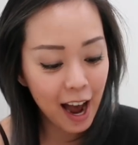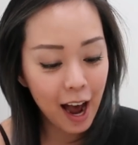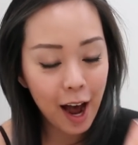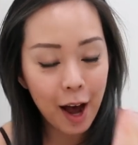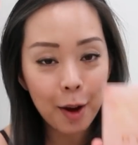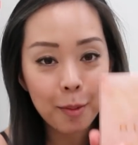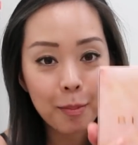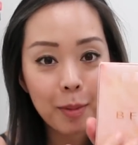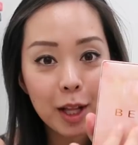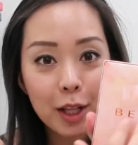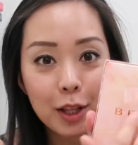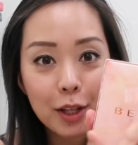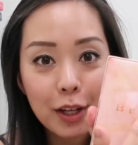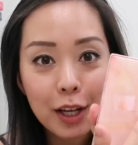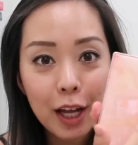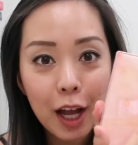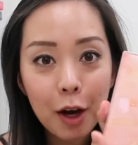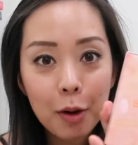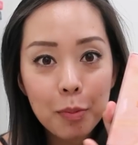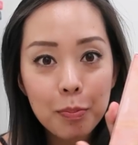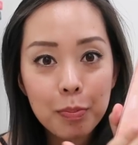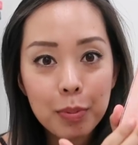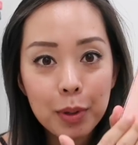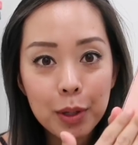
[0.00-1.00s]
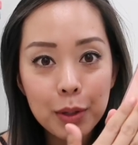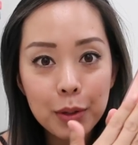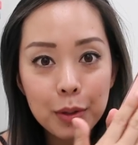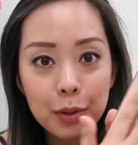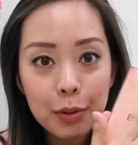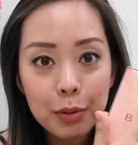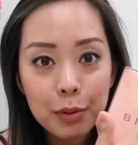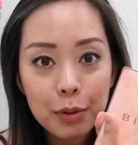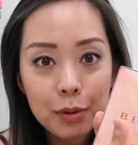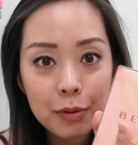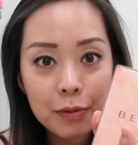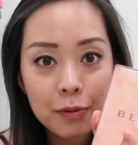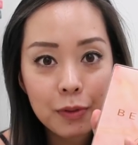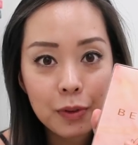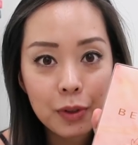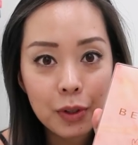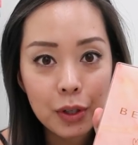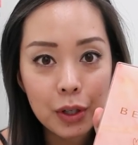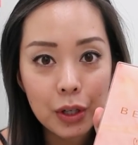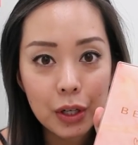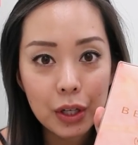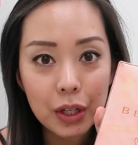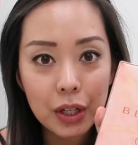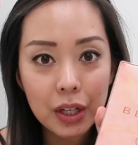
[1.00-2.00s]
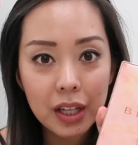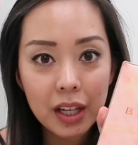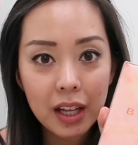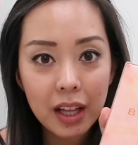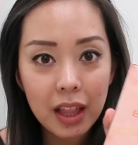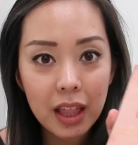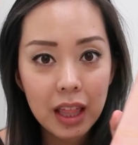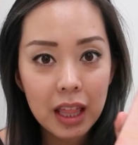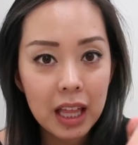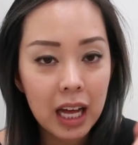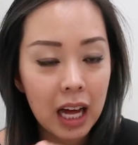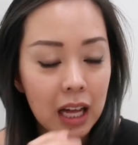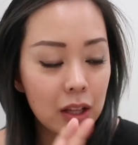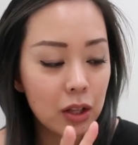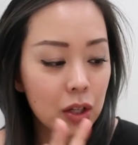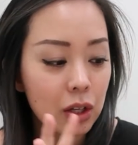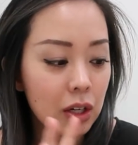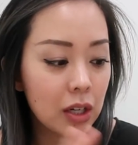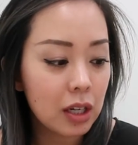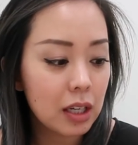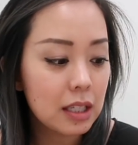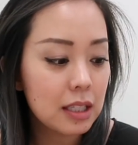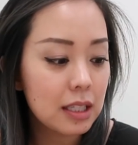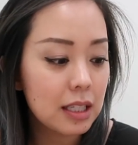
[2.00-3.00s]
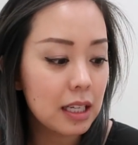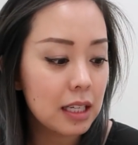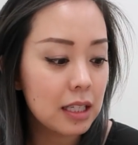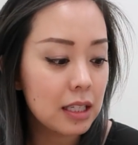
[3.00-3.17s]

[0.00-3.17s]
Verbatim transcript: Um look how beautiful that looks.